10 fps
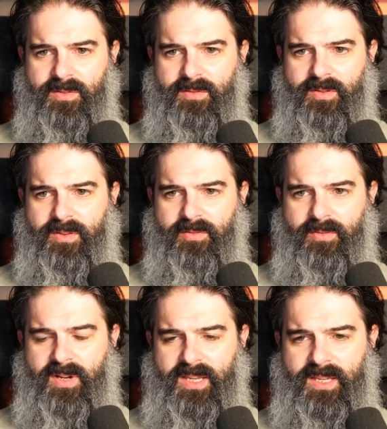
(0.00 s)

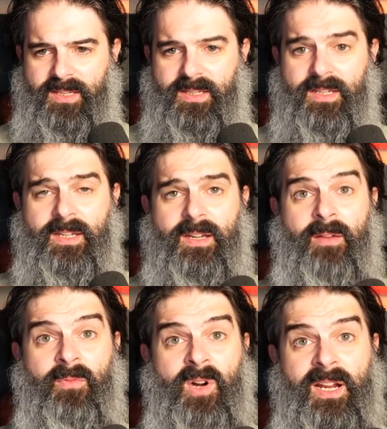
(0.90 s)
3.
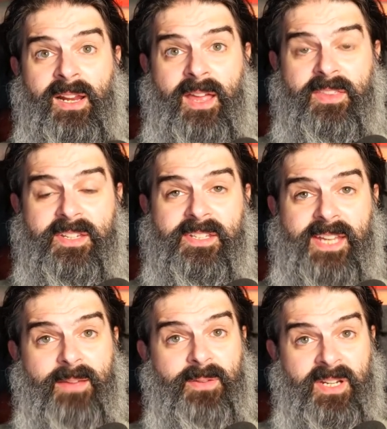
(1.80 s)
I'm really glad this has
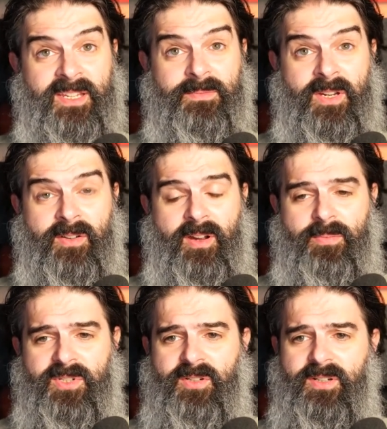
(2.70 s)
happened. It gives me a great
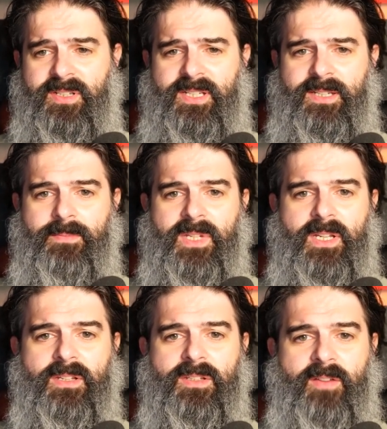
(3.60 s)
opportunity.
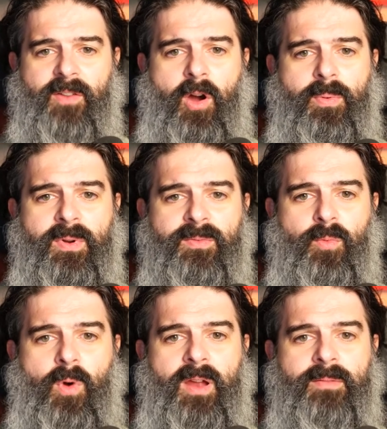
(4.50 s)
So I've opened
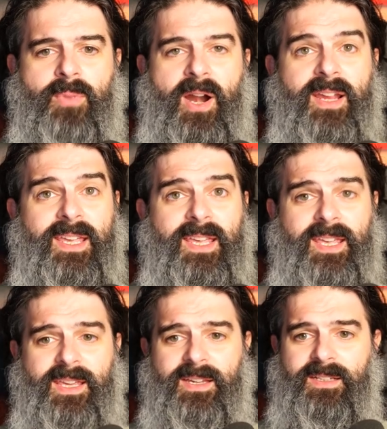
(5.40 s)
one bracket
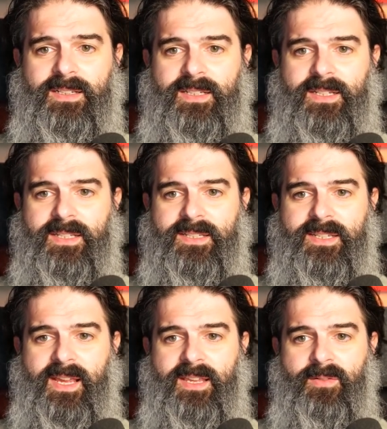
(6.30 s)
here,
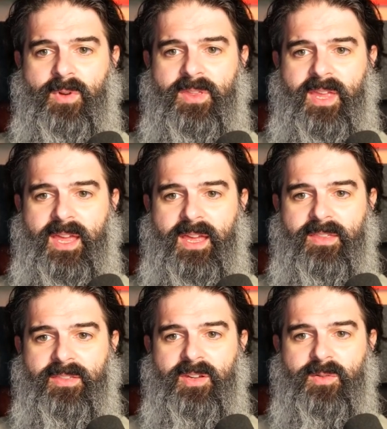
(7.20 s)
second one there,
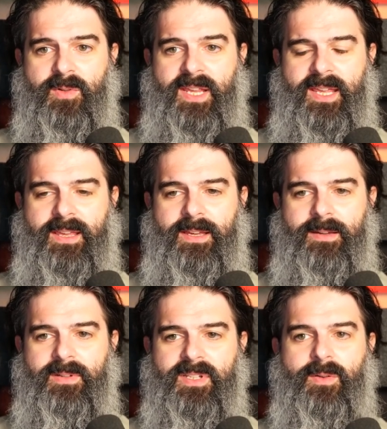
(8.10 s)
third one here.
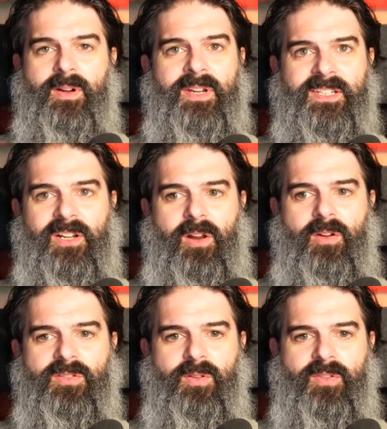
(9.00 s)
So I'll need to
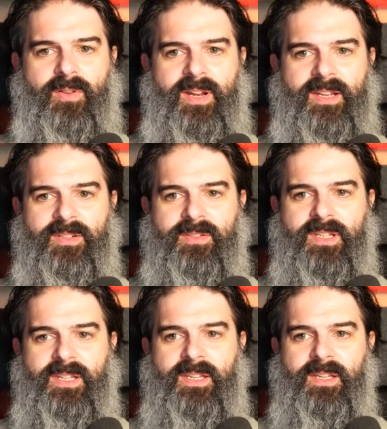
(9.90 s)
close all 3. And do you
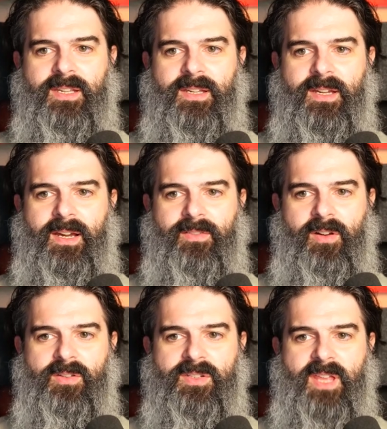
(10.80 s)
see I've
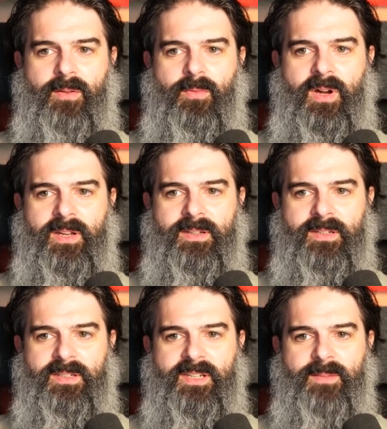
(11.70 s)
closed that one?
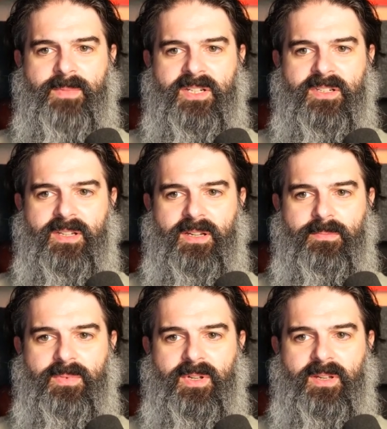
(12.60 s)
You see it matches up.
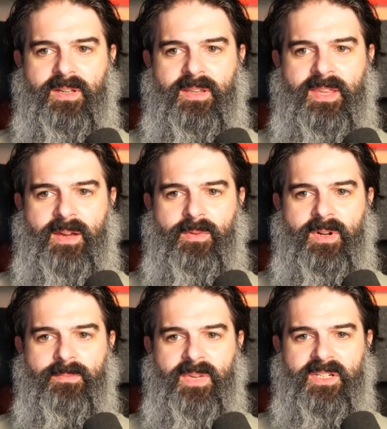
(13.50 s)
That
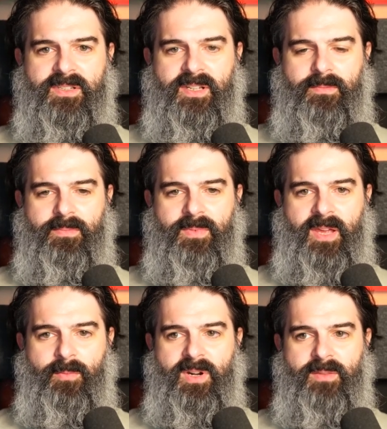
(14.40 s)
one matches up. But that
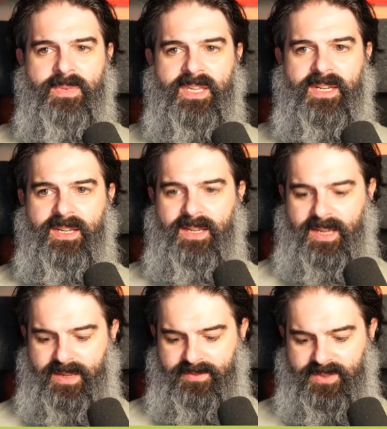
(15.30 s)
one at the beginning, I
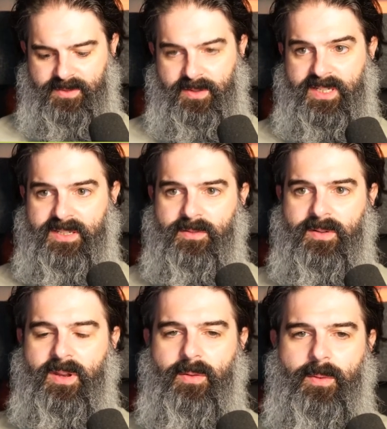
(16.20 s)
haven't. So I need to do
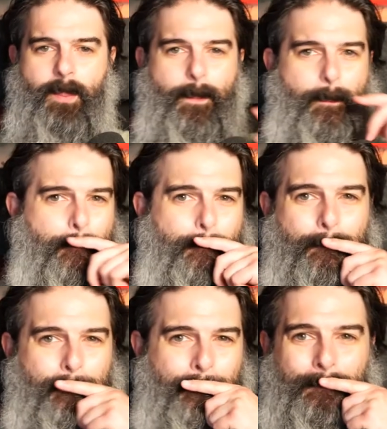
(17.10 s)
another one.
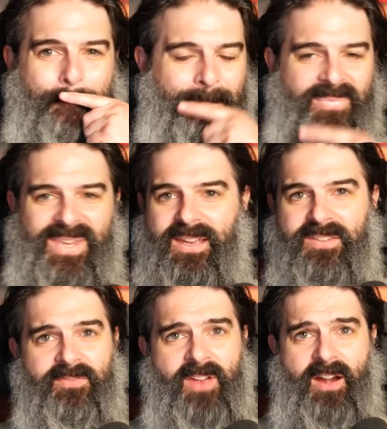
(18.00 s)
Yeah, it's
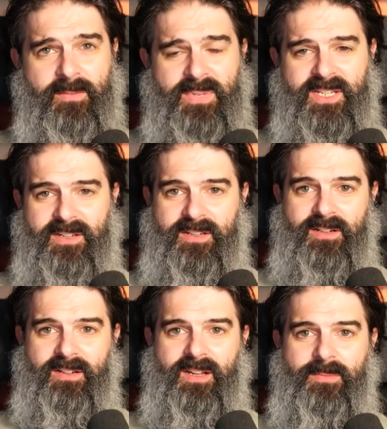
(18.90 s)
very
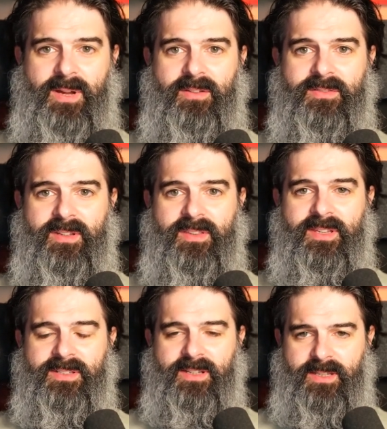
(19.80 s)
particular about
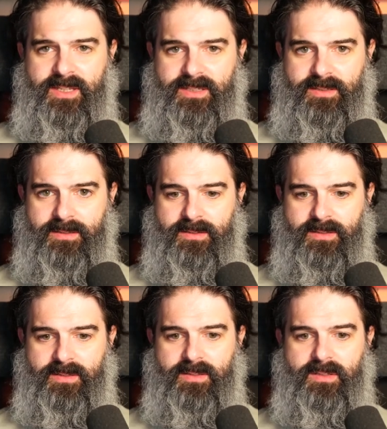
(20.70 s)
things like that.
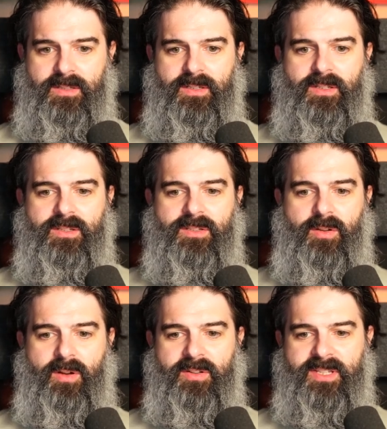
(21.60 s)
So
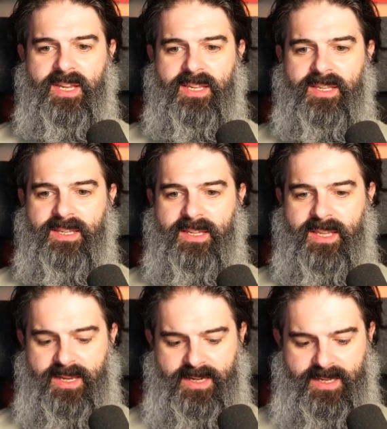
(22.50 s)
I'll say,
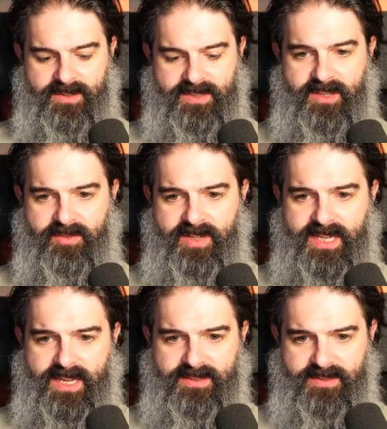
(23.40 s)
again here, I'll say 3
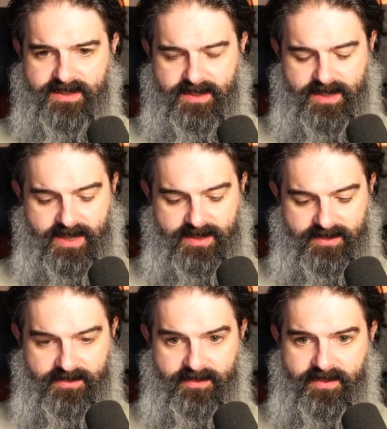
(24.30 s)
tests and
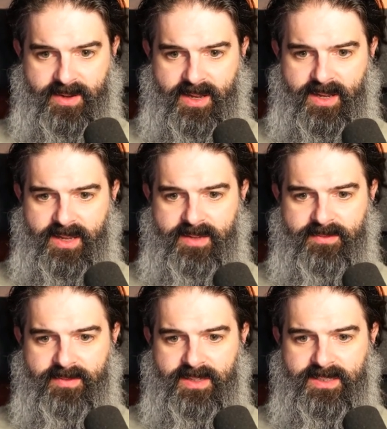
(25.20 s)

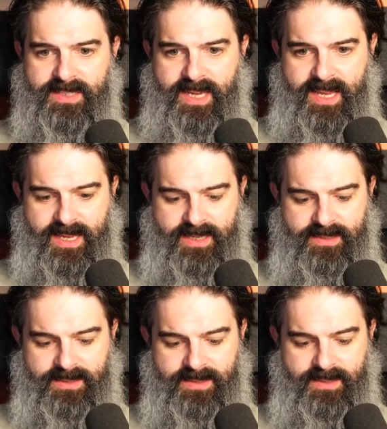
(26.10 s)
5,
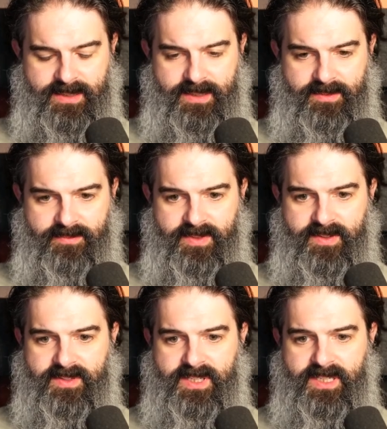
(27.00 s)
10, and
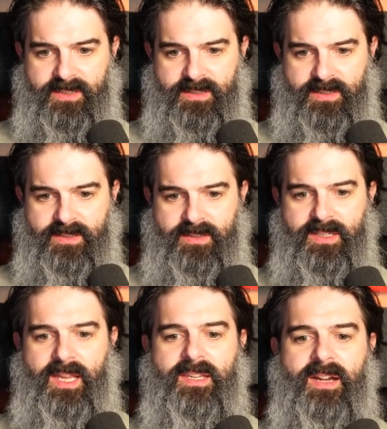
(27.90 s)
15.
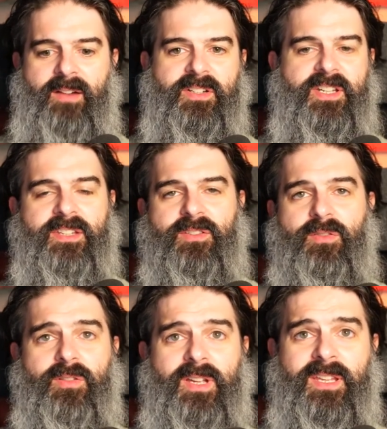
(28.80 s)
Yeah, your average test
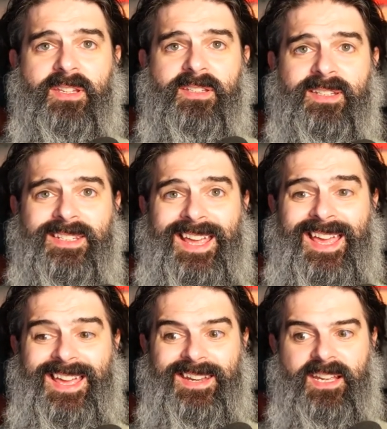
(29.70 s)
score is
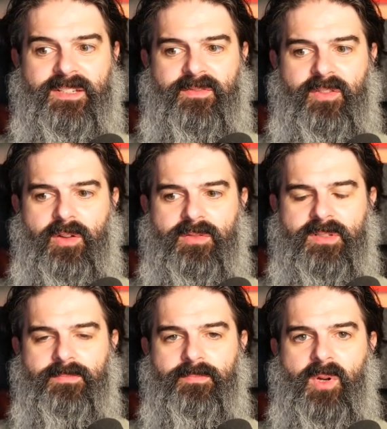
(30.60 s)
10 as a float.
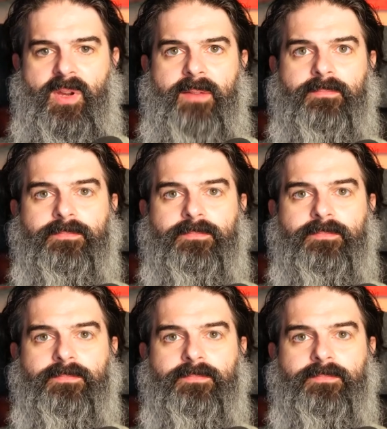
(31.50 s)
Okay.